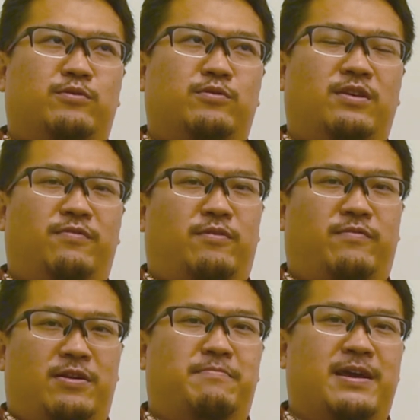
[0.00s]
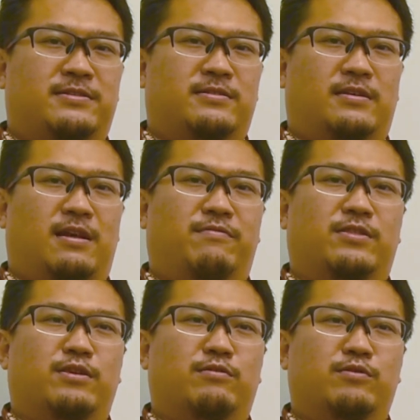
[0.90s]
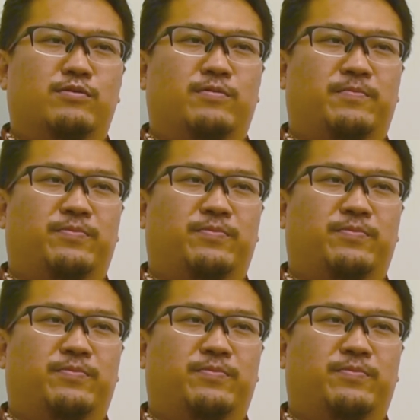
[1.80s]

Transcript: to give your very best at everything you do,